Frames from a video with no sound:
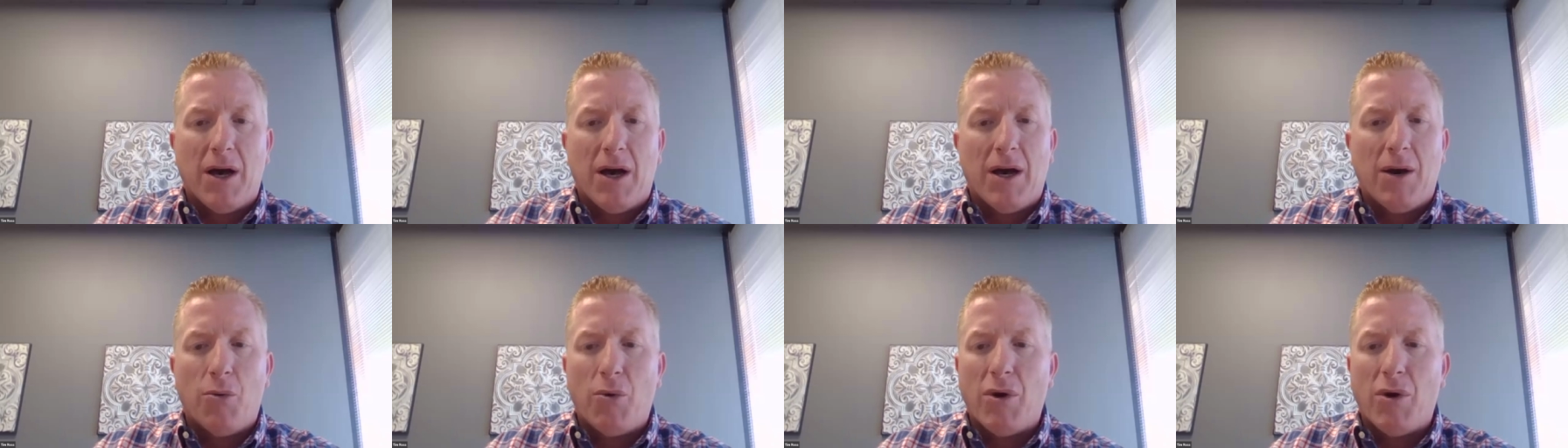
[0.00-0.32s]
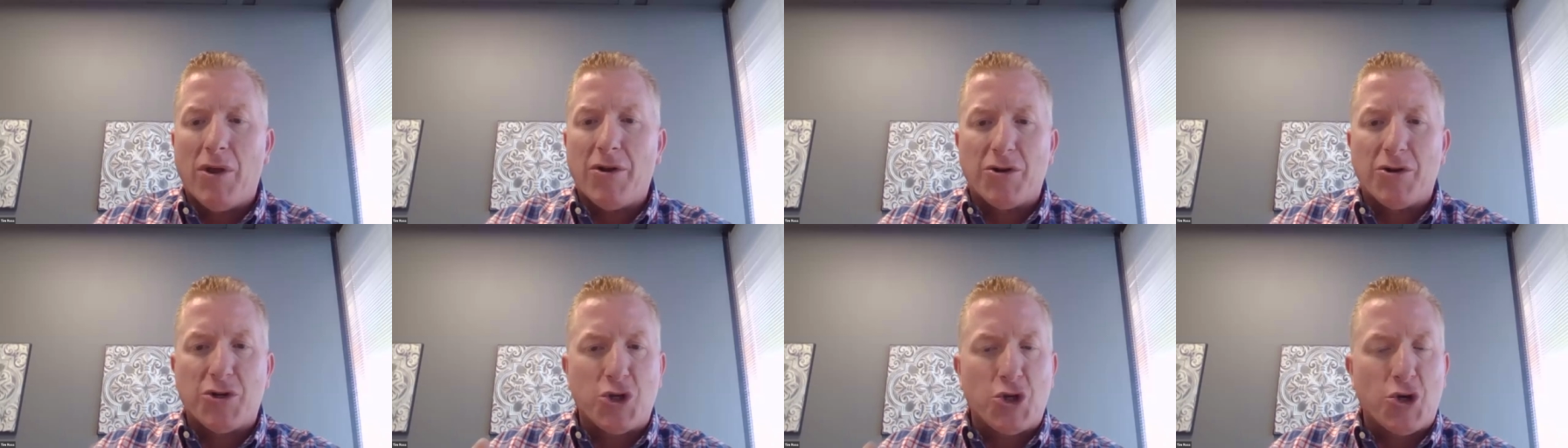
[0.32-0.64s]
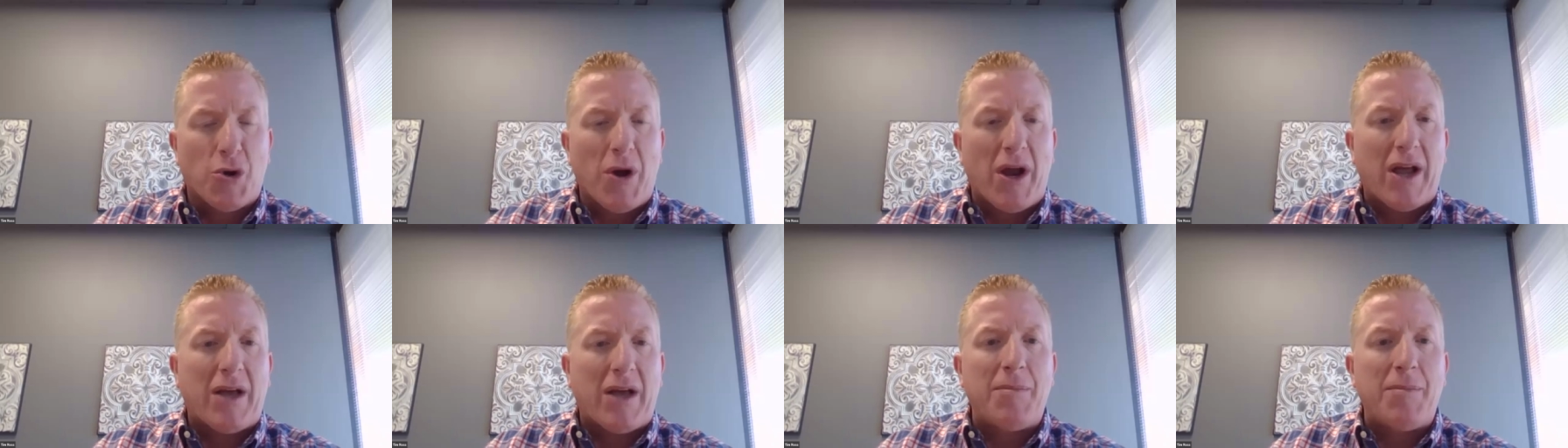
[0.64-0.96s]
whether it's
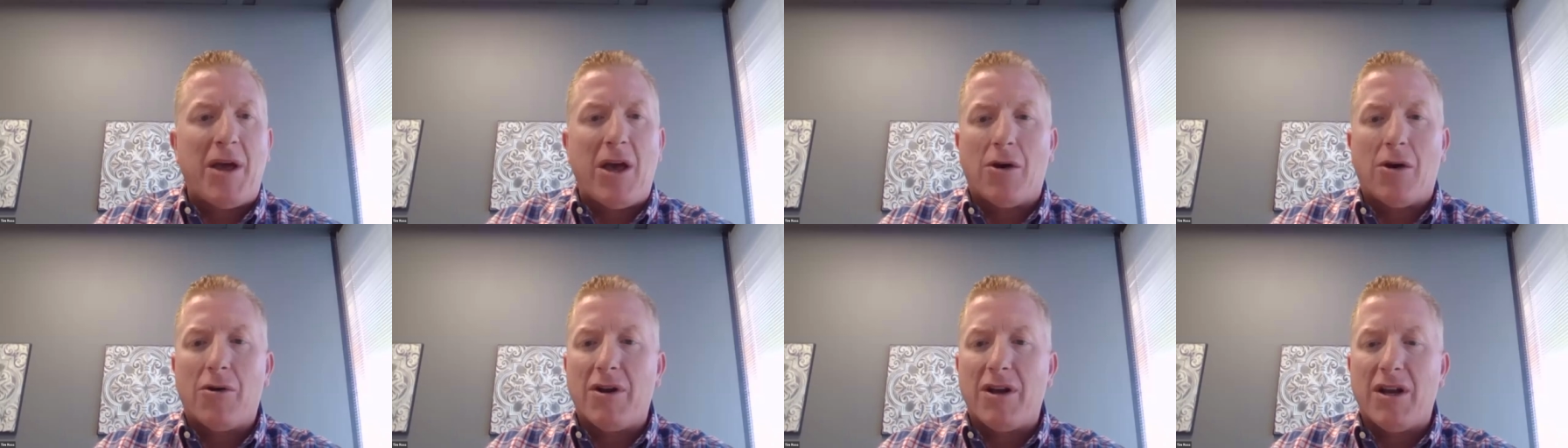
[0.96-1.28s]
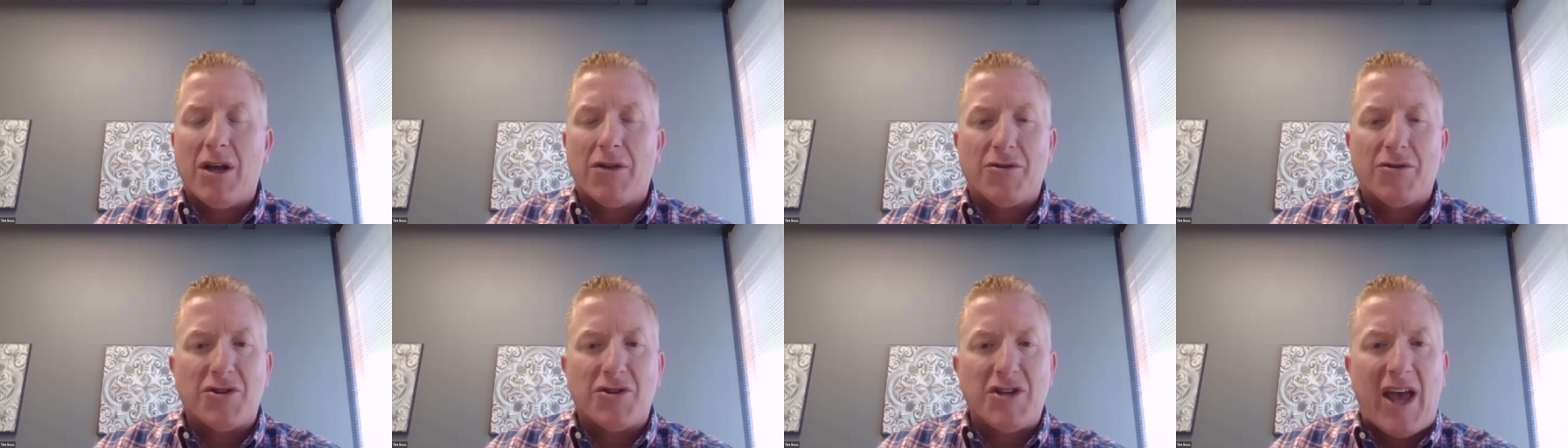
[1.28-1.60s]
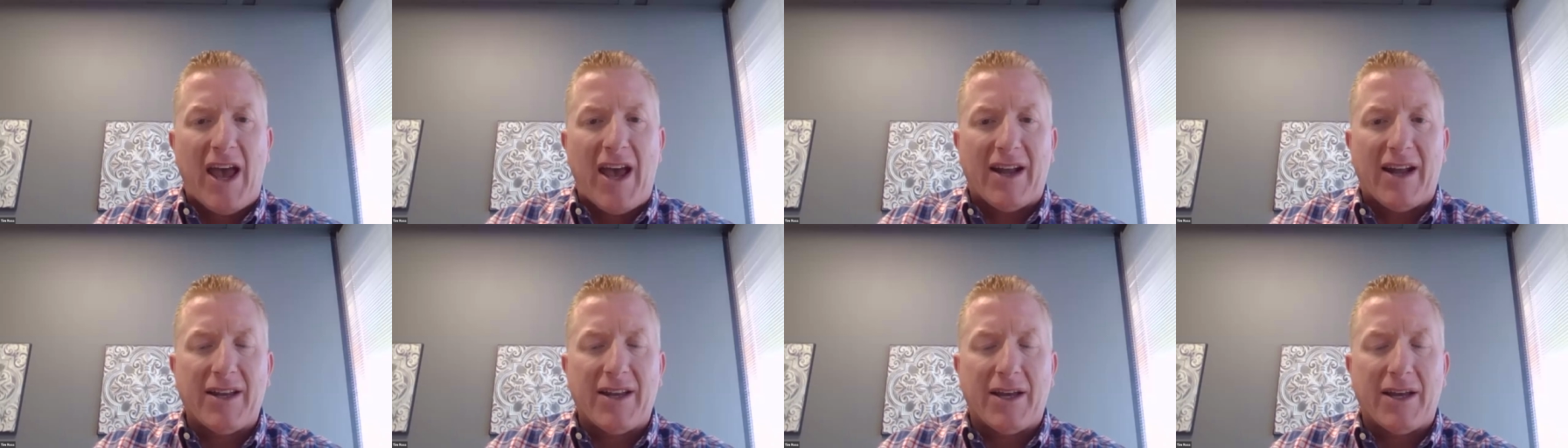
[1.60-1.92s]
direct mail or any other
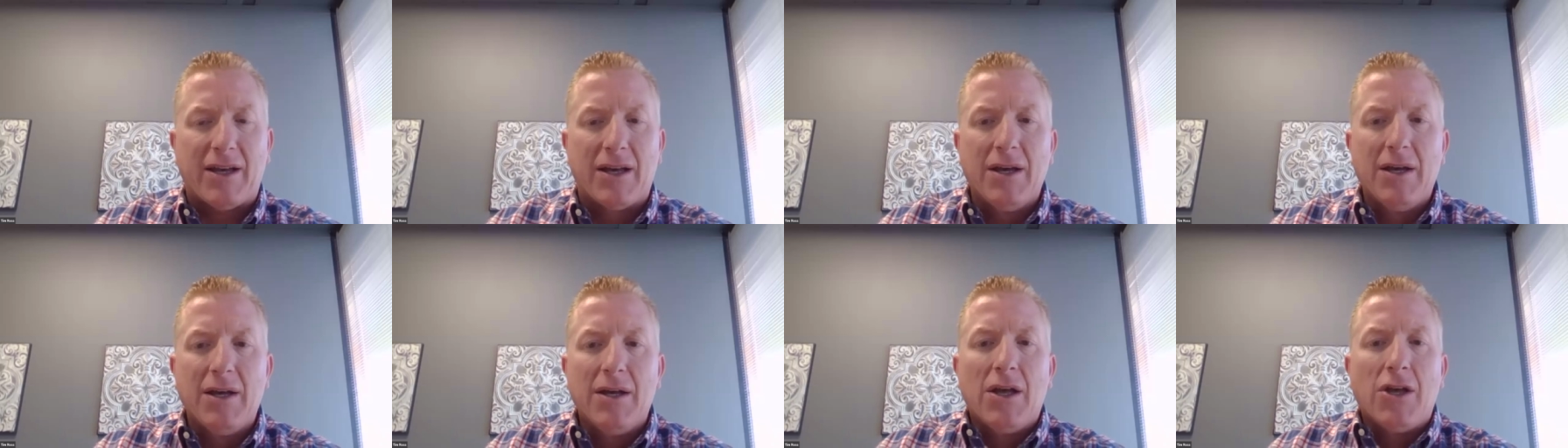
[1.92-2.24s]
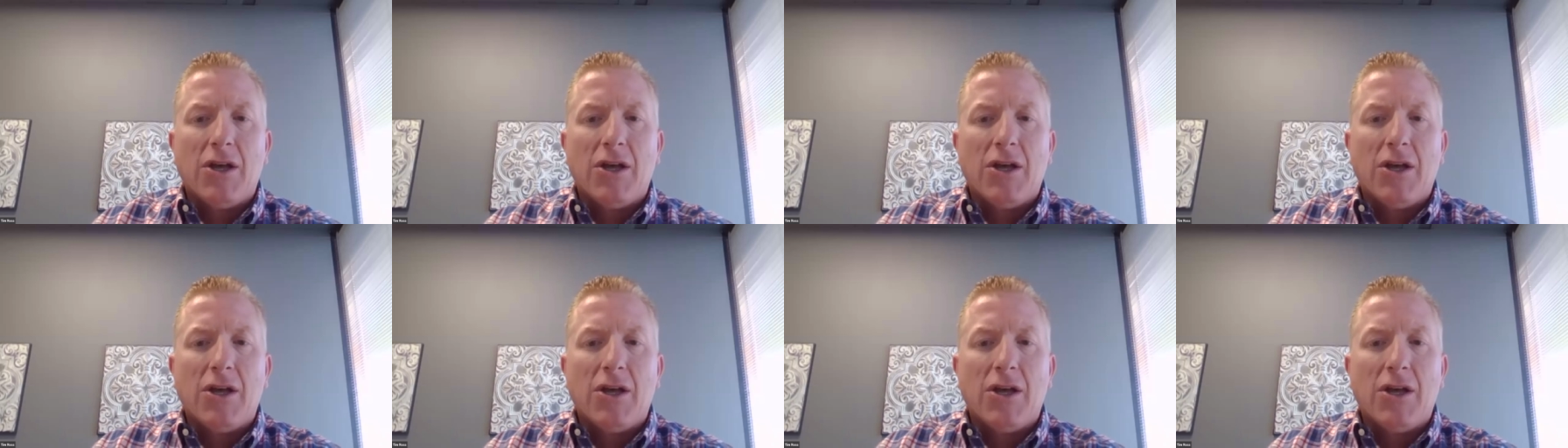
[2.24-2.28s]
tactic,